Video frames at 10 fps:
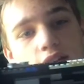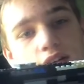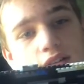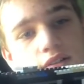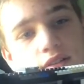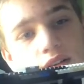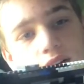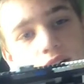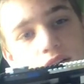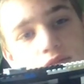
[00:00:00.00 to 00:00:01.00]
the
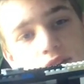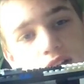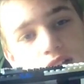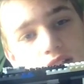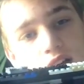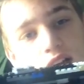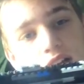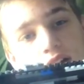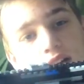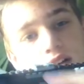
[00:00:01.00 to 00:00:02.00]
front sight
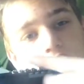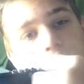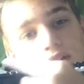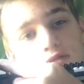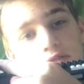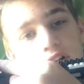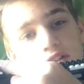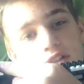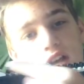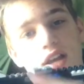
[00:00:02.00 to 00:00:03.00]
and the rear
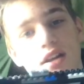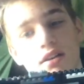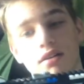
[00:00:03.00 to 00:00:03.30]
sight.